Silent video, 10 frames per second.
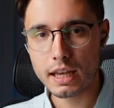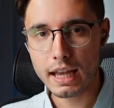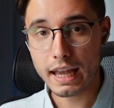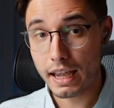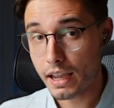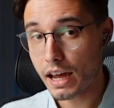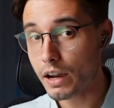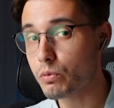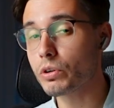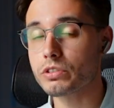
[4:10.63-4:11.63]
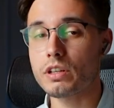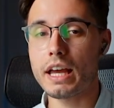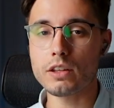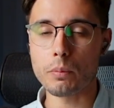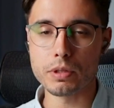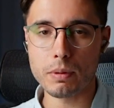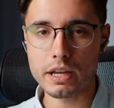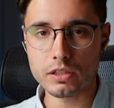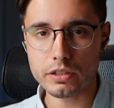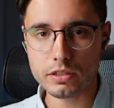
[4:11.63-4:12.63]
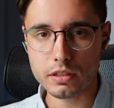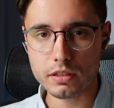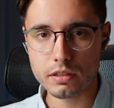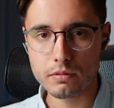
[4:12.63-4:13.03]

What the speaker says: hey, I want an optimized listing.